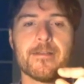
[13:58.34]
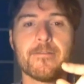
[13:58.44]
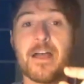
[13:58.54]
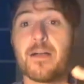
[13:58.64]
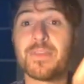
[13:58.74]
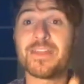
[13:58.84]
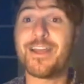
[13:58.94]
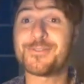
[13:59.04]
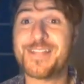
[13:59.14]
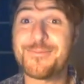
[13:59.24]
And
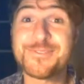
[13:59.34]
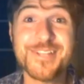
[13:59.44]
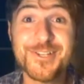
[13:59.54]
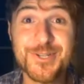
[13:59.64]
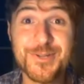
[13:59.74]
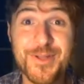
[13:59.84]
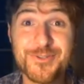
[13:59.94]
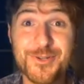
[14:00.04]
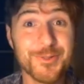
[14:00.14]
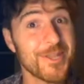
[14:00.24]
now it's time to stay
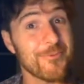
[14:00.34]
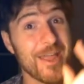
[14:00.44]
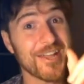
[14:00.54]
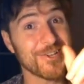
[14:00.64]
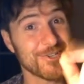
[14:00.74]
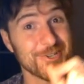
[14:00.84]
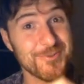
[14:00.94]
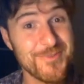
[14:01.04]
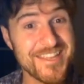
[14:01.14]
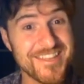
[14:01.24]
geometrically awake,
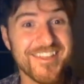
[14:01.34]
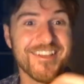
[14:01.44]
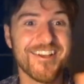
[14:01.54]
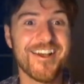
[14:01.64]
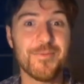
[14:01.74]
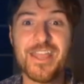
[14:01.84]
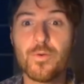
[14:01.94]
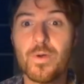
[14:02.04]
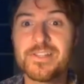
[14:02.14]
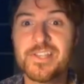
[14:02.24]
shouldn't we?
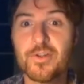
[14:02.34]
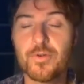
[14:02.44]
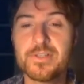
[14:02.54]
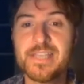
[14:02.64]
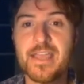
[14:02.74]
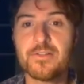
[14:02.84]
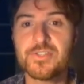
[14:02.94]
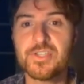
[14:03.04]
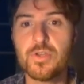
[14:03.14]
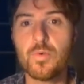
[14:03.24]
Angle 1 is congruent to angle 2.